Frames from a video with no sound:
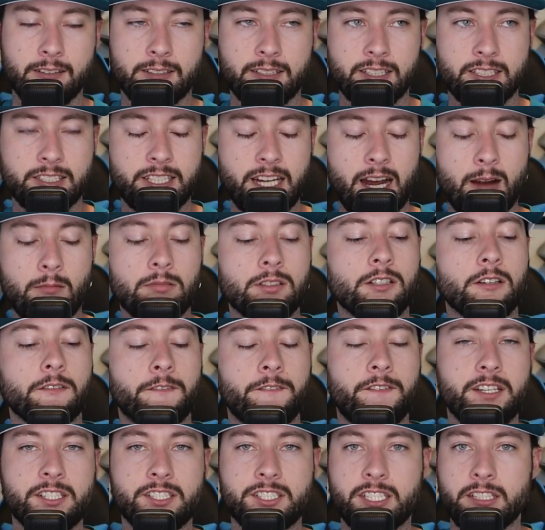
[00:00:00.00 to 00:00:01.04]
Look, the Jaguars are
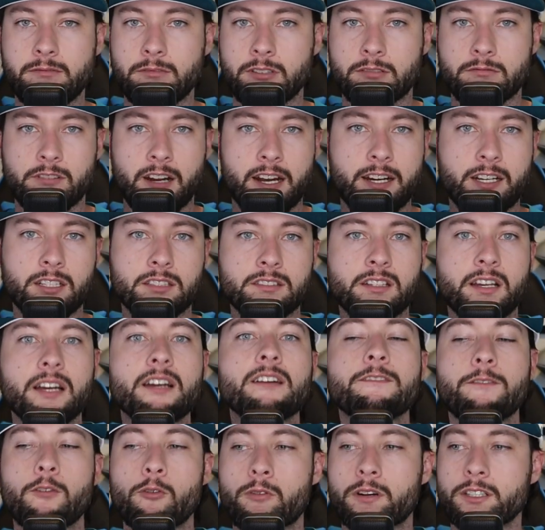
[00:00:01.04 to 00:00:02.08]
finishing with records
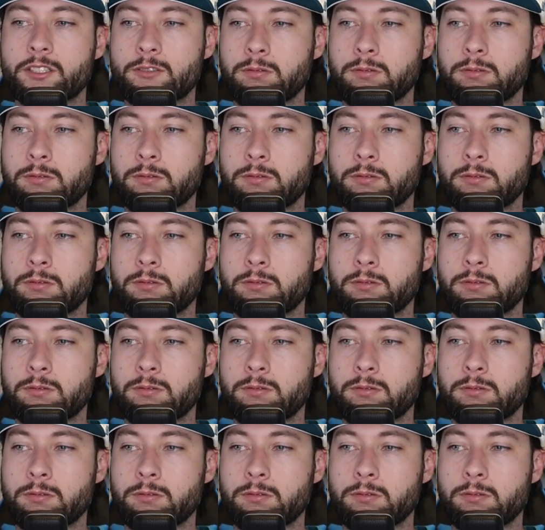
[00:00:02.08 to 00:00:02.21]
like four